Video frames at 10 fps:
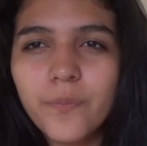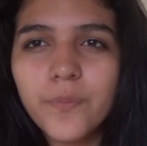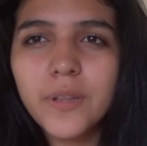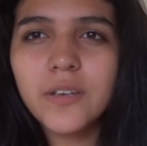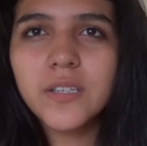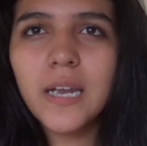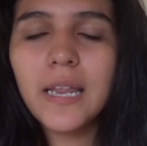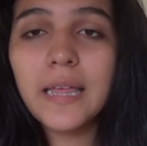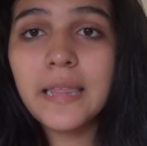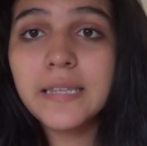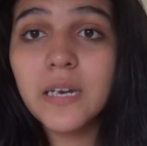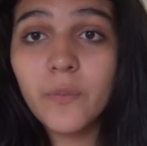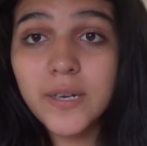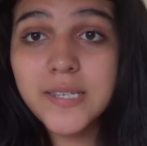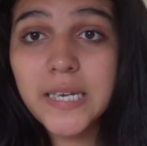those are like things that I
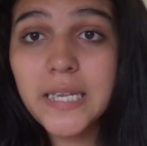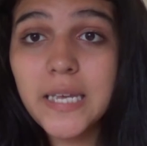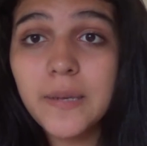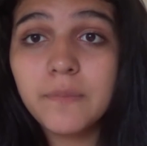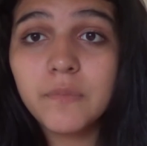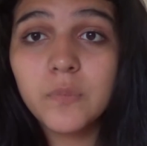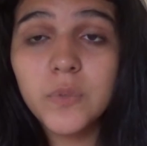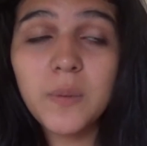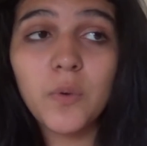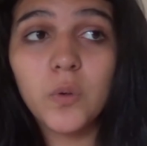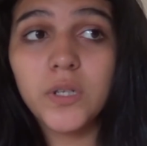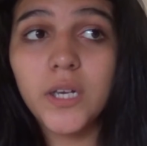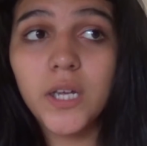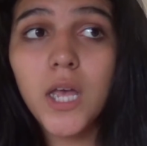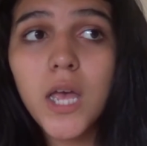want to study when I'm
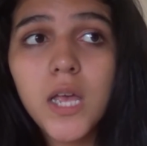older.